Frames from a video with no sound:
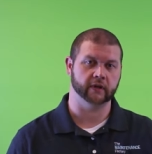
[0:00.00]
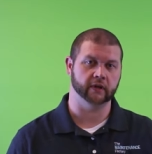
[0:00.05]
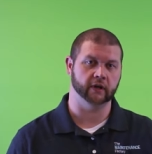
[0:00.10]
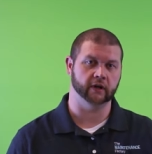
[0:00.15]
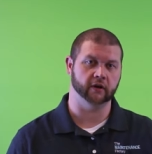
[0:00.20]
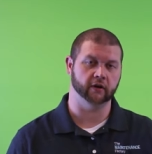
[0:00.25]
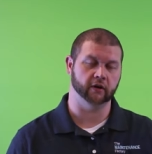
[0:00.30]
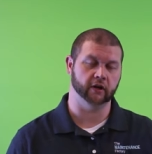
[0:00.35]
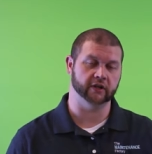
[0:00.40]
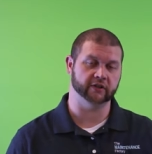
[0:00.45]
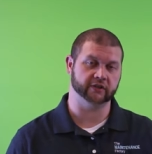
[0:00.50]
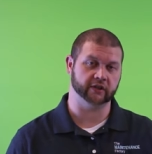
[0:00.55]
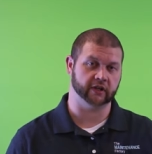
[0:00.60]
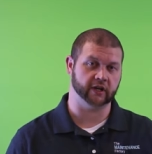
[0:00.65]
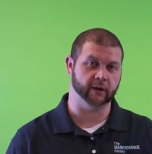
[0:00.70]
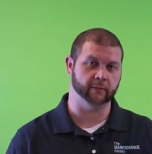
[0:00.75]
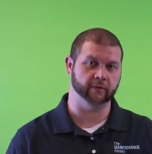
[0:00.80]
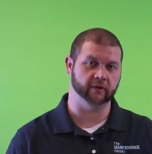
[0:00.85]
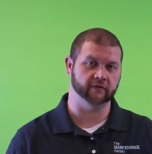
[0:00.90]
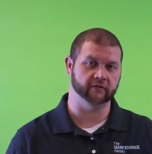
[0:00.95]
or at least a
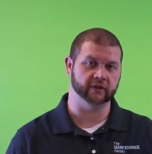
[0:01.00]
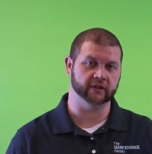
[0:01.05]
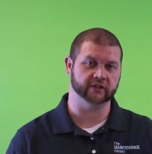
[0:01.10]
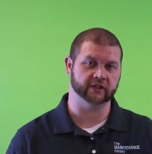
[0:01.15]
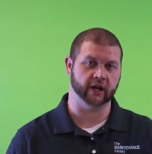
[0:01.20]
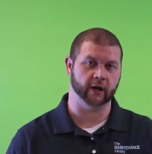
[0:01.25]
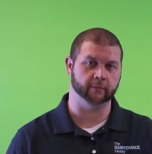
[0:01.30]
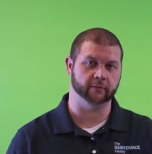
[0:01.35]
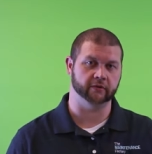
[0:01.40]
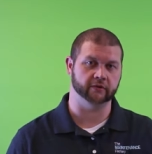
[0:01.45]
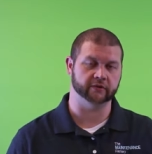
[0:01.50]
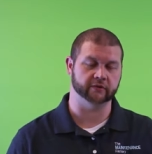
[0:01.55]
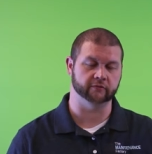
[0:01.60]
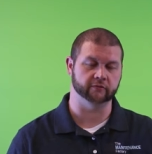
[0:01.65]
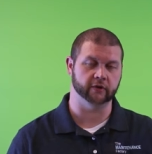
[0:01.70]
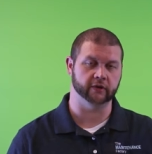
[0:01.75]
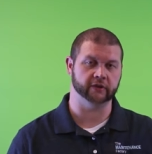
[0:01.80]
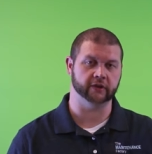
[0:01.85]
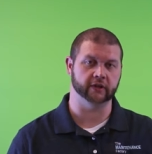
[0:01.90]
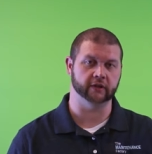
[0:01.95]
couple of examples
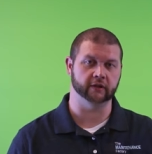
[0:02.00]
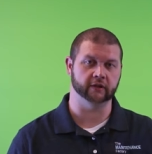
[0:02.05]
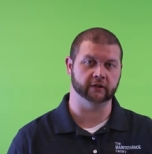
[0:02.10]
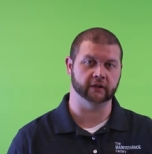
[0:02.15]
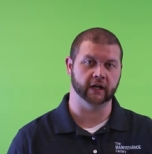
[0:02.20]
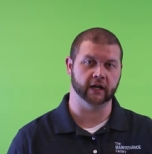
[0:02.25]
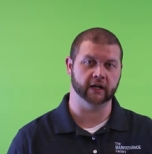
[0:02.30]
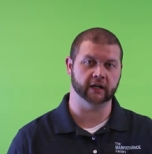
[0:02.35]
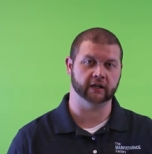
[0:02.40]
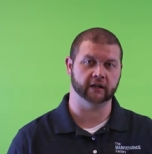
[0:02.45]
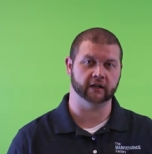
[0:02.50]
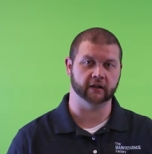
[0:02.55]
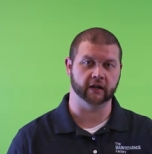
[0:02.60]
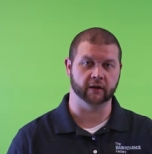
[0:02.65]
of what they look like.